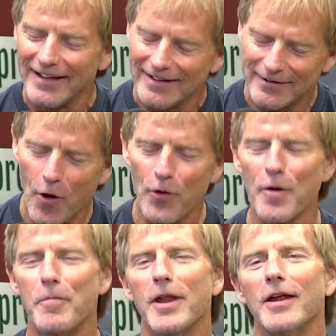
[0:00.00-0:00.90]
so
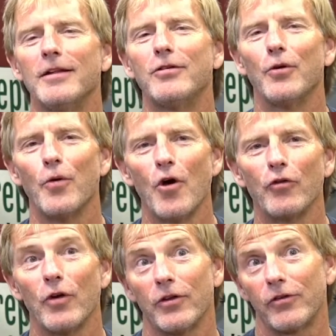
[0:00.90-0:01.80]
committed to
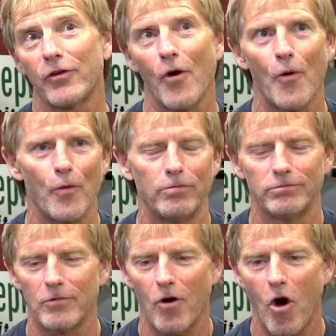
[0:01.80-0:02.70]
Roseville and so
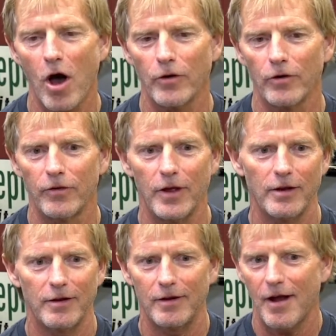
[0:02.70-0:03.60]
honored
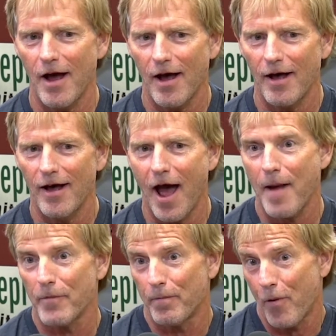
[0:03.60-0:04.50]
that uh,
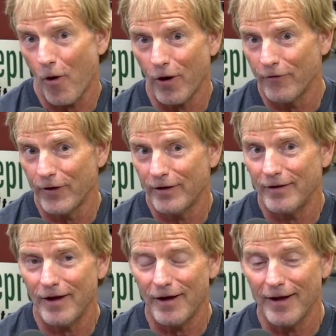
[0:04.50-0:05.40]
I'm a part of
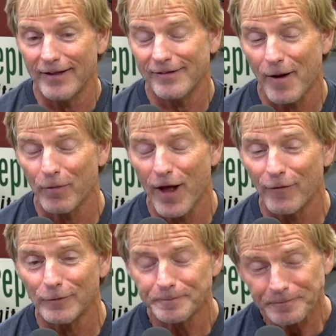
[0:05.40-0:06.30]
it uh, at some
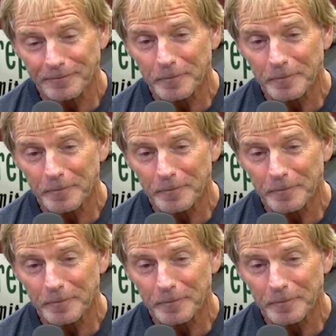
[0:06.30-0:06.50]
level.